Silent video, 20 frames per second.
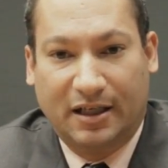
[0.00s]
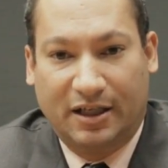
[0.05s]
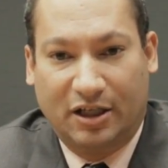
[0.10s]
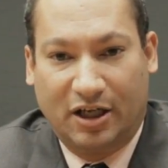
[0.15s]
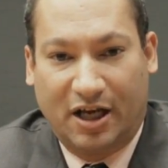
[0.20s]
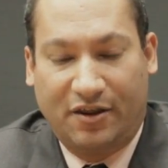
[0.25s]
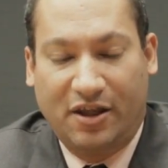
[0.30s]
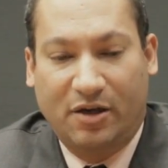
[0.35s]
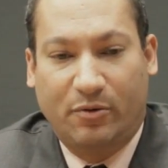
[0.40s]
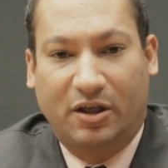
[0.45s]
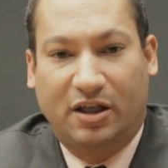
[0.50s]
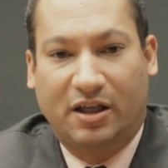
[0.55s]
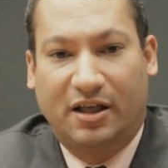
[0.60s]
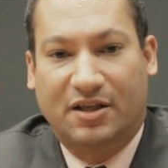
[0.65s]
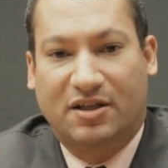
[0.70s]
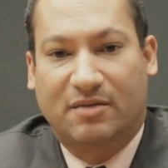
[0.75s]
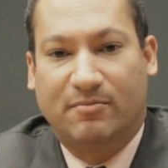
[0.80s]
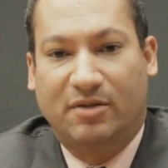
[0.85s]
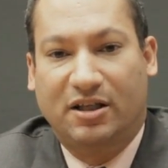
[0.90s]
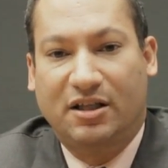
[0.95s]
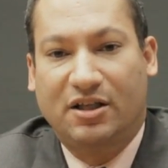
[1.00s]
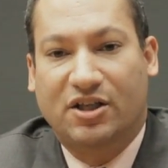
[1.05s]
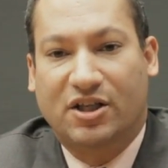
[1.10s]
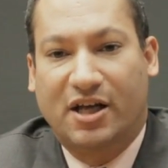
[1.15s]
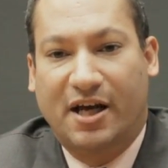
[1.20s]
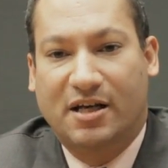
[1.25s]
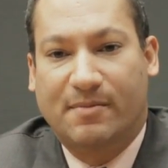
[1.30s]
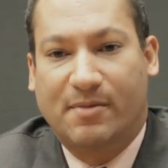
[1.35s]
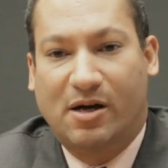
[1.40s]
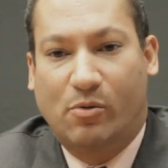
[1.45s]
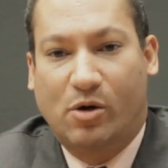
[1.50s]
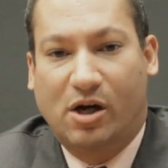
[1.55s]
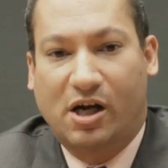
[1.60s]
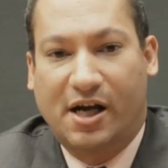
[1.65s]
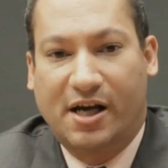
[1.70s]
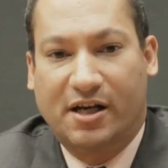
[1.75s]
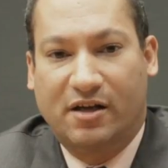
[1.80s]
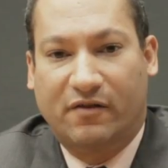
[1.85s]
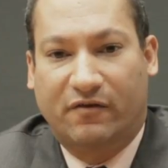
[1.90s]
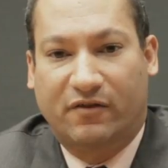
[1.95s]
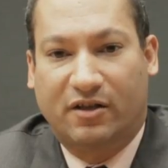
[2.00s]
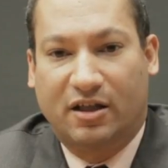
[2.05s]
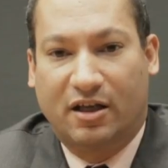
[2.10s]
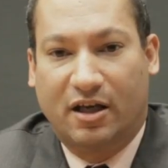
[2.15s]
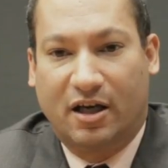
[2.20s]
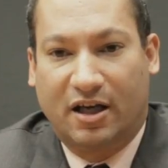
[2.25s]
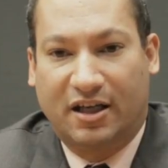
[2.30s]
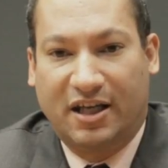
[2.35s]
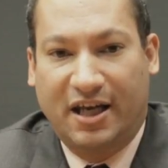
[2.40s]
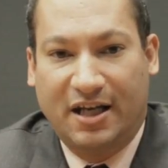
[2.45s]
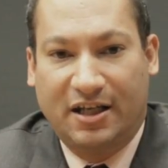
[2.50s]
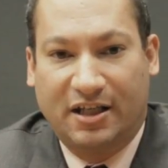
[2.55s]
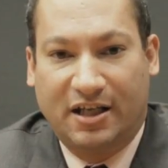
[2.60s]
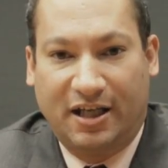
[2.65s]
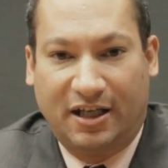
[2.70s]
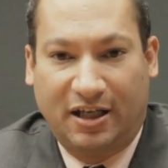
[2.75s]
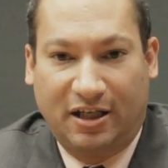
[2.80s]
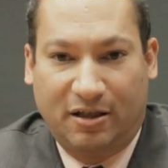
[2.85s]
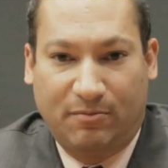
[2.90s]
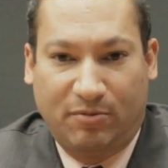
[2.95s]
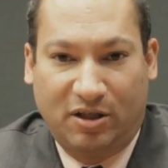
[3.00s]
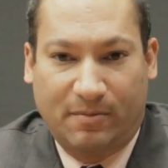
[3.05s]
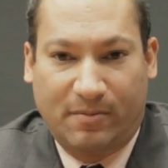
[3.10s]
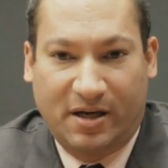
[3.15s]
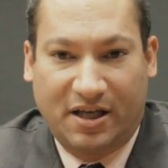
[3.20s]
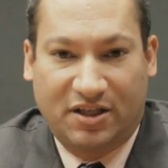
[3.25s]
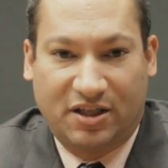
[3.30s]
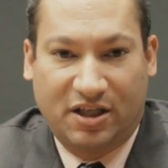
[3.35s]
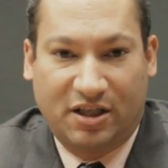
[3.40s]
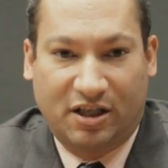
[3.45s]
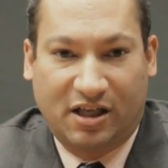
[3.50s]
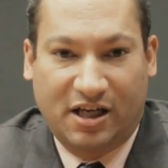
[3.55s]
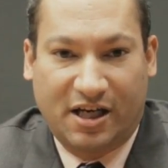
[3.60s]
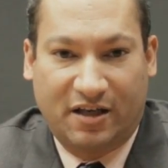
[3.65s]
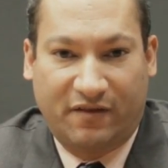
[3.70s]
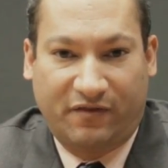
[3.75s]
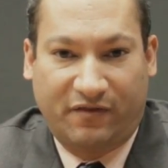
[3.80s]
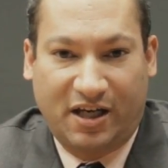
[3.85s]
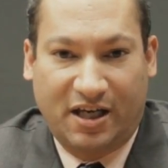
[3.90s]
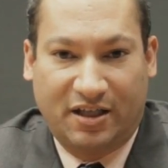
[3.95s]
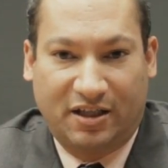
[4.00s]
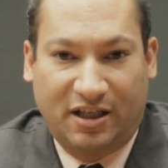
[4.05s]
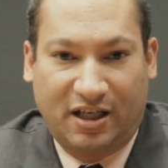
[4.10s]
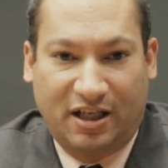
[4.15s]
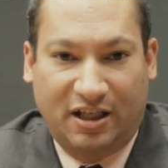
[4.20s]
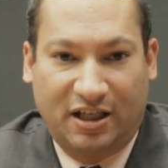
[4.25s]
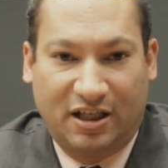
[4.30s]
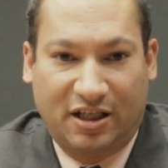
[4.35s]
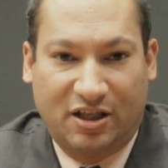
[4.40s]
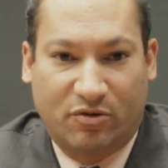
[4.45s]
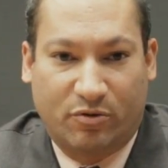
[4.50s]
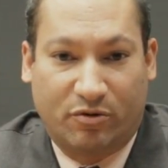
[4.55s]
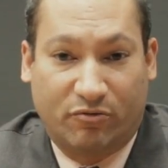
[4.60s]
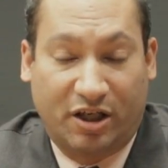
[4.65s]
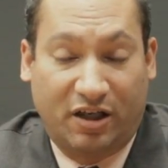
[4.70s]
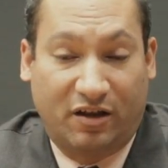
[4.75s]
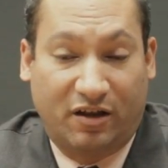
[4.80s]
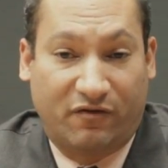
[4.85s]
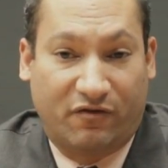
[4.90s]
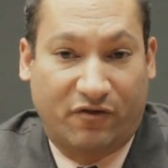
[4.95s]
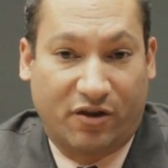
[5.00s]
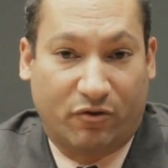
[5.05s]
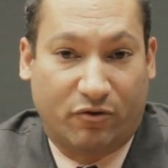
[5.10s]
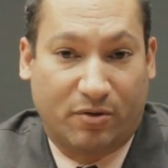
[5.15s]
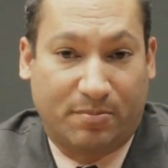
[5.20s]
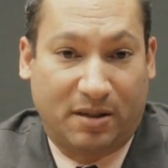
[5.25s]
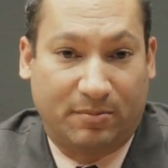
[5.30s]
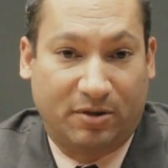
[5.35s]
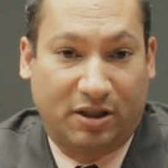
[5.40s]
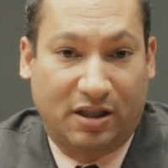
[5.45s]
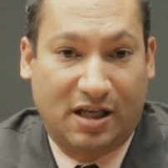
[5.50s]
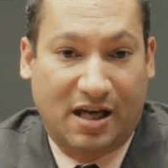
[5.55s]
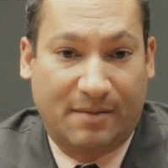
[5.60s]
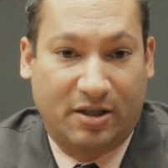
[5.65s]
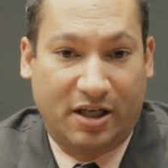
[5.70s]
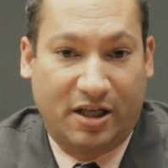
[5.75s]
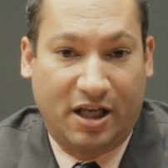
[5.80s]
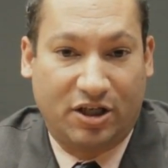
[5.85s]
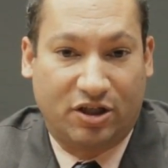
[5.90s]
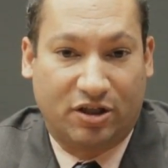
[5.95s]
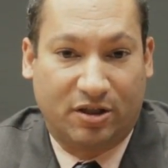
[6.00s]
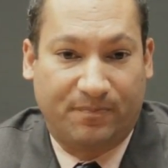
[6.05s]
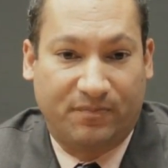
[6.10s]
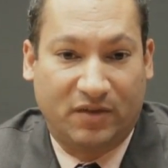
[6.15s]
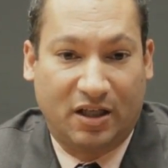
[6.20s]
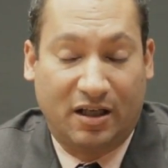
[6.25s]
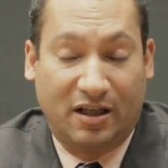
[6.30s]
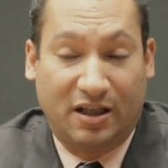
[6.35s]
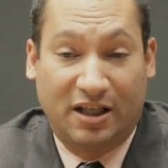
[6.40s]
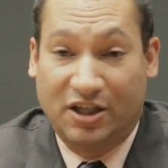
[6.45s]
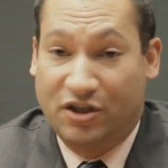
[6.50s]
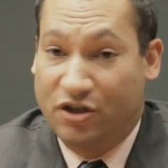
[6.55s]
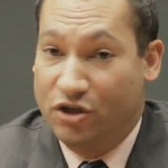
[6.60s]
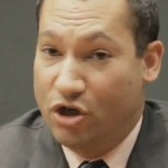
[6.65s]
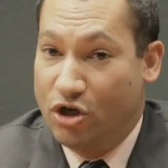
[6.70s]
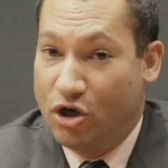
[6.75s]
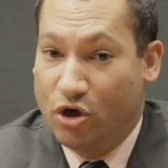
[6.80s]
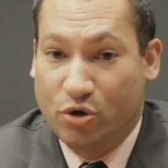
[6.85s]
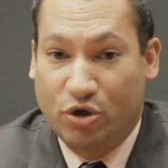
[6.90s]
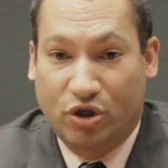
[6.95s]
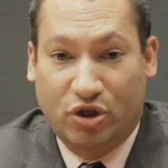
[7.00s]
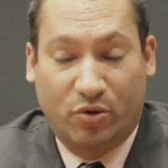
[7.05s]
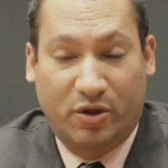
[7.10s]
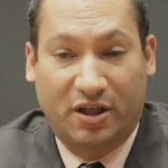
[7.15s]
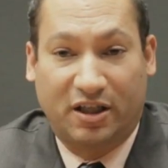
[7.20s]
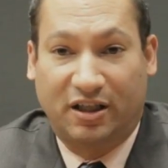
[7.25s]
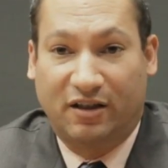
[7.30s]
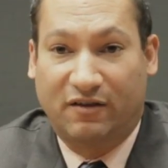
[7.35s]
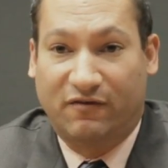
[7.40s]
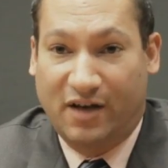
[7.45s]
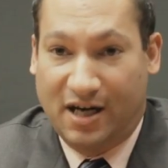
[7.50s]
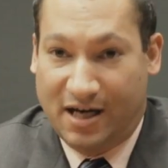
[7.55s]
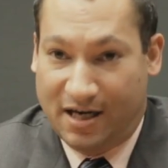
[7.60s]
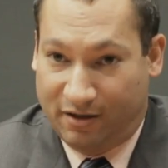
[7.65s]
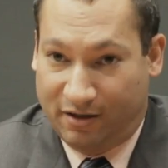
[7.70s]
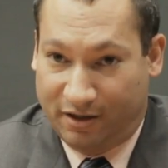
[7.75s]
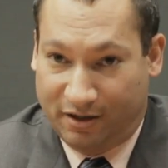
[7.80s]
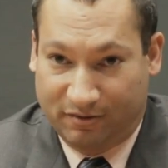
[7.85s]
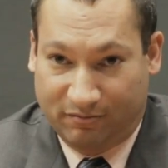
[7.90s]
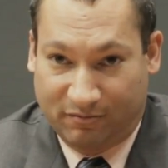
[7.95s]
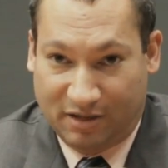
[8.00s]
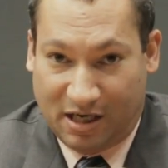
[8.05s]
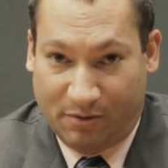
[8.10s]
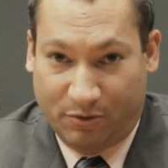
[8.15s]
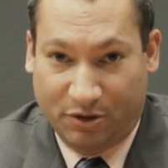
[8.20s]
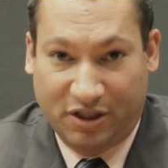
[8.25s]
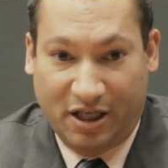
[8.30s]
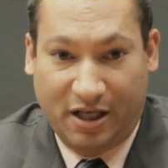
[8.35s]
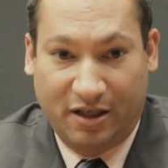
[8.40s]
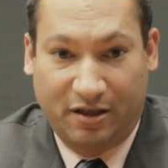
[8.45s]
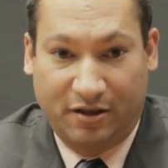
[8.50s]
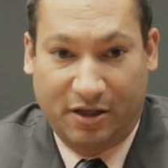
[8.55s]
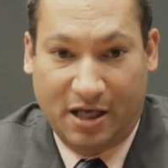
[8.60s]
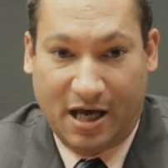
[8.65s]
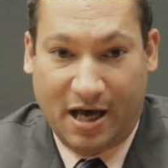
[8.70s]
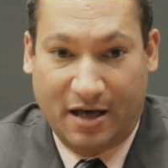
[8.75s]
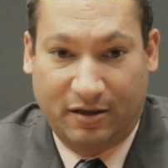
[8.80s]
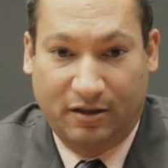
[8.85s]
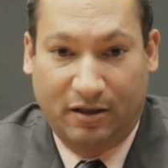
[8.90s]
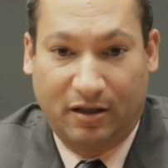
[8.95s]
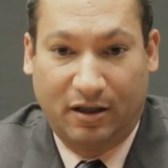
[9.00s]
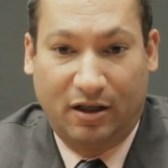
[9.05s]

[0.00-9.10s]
You know, I think we can get some insight about what kind of candidate he'd be by seeing the kind of candidate he is when running for the Republican nomination. He's no shrinking violet, I will tell you that.